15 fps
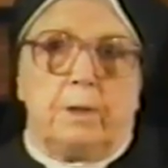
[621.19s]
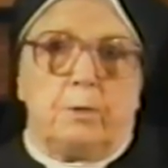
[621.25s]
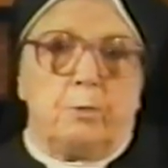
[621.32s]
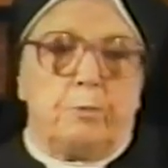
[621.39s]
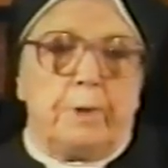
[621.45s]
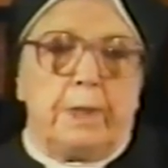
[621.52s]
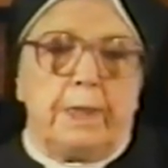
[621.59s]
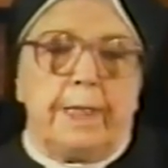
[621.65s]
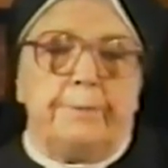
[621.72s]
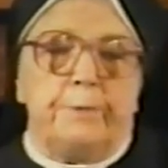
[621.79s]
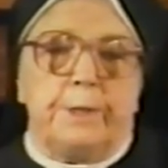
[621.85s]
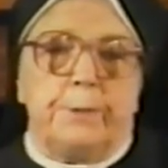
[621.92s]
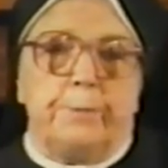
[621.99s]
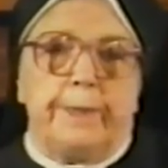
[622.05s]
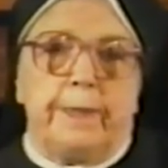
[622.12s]
While I
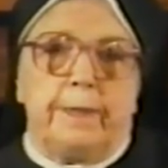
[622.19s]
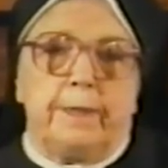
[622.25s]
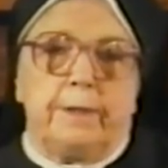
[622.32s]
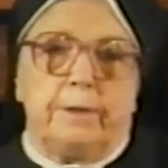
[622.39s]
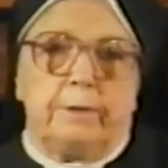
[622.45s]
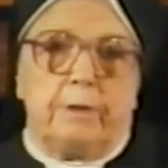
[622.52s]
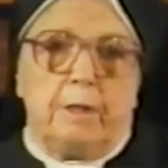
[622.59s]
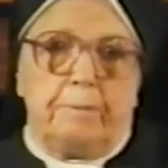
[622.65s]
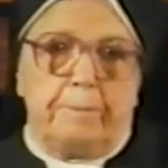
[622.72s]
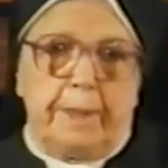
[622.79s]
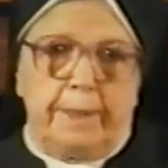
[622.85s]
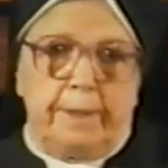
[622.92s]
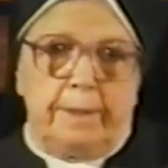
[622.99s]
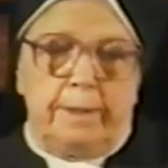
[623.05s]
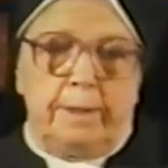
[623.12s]
was waiting to come
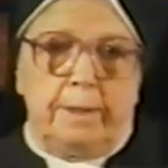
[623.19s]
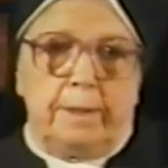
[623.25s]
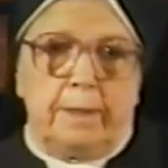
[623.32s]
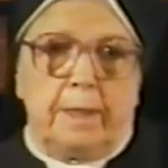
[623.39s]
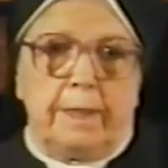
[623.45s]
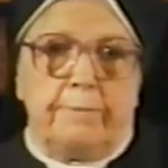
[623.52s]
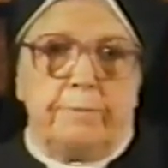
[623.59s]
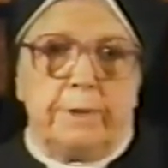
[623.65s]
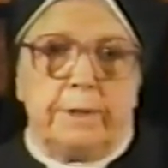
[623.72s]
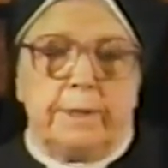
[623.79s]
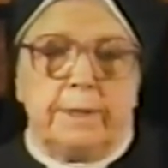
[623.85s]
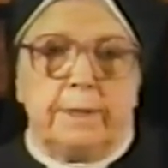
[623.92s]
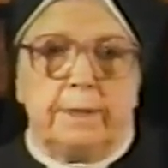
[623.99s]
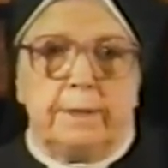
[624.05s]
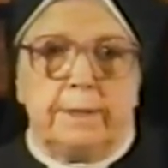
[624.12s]
in, I
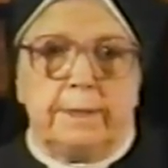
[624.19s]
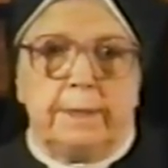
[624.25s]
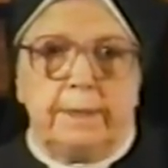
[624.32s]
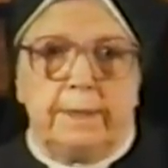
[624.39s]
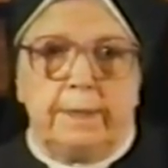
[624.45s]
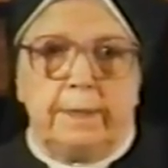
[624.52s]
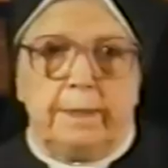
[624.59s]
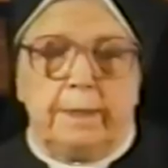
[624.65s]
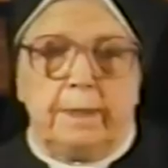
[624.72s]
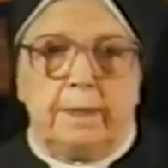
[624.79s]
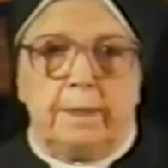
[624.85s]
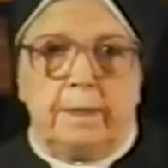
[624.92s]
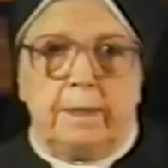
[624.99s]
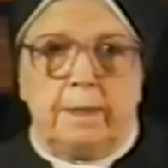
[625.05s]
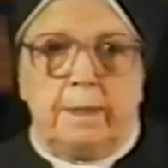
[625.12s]
was uh, sitting
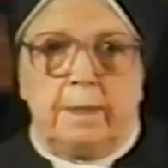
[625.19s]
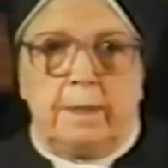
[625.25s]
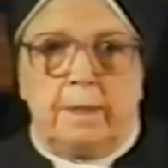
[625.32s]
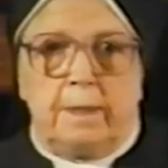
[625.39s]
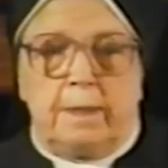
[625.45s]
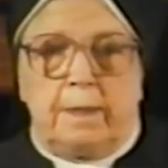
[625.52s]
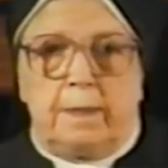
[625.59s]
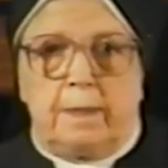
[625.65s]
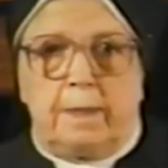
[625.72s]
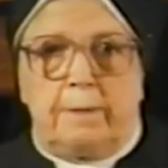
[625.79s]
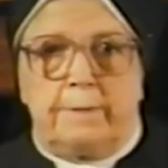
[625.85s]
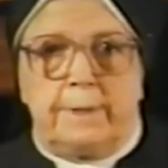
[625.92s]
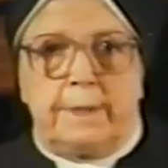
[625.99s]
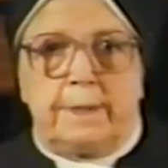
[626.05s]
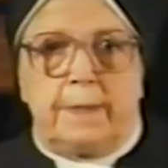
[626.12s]

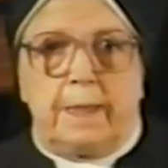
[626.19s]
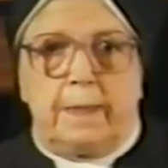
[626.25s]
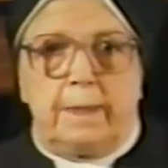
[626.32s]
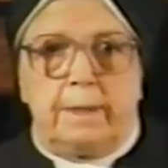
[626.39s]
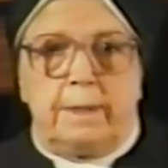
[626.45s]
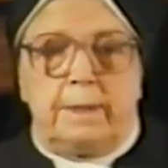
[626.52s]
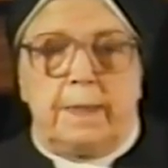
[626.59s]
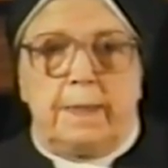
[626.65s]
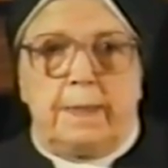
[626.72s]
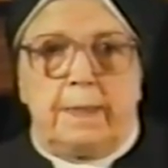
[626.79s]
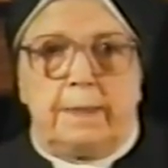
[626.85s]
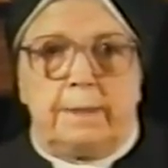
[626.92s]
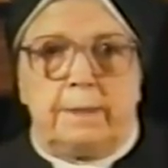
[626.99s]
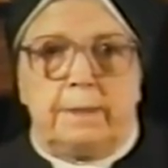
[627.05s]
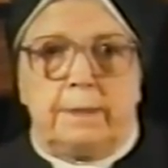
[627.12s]
outside
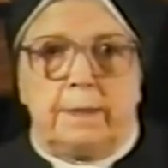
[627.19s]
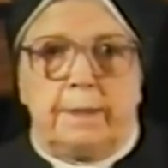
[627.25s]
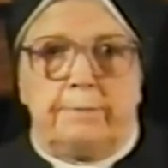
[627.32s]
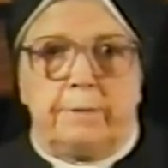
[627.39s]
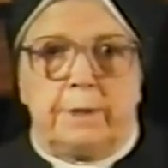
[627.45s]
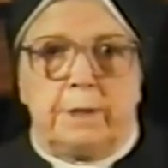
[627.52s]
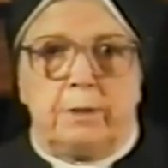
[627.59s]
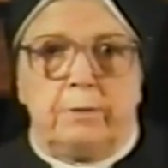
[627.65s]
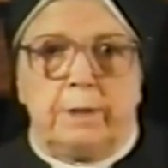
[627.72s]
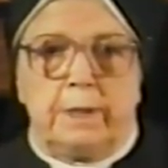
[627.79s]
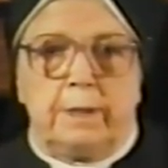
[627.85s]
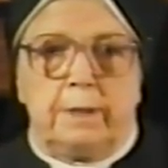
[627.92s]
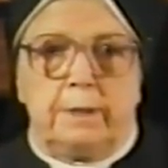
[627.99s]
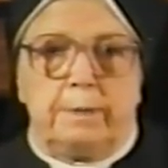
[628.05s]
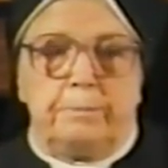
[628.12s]
and I was looking
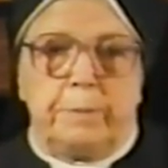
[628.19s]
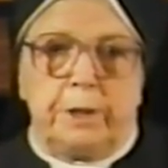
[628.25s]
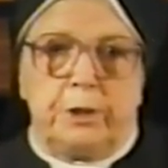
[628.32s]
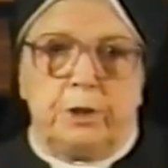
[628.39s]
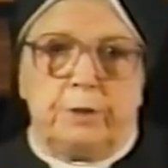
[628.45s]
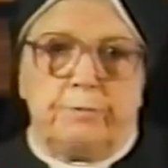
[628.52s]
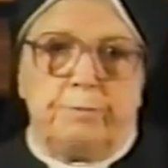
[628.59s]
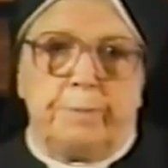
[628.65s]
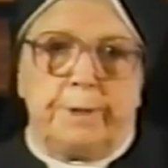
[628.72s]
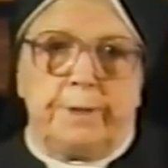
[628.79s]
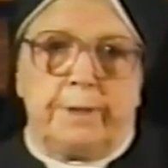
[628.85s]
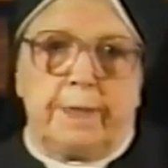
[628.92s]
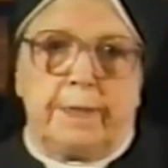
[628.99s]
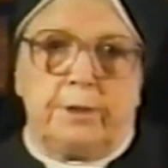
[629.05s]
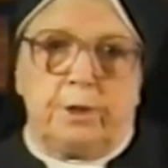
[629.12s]
at a picture of Mother
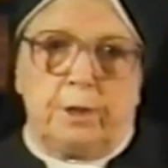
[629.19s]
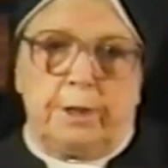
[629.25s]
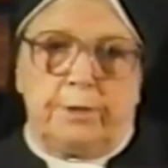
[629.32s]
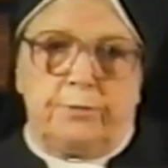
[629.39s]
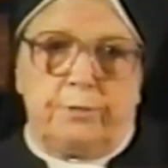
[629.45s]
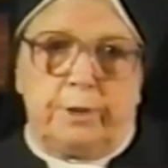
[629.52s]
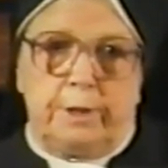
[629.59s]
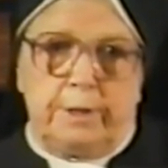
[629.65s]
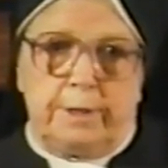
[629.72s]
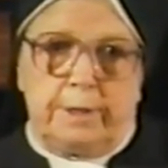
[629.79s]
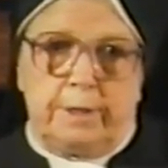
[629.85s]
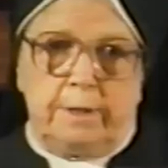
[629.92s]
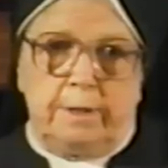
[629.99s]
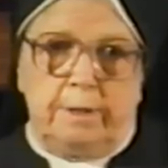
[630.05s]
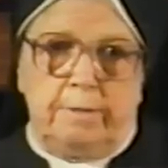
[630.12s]
Angela
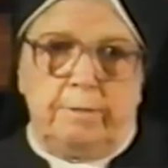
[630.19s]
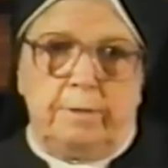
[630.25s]
Teresa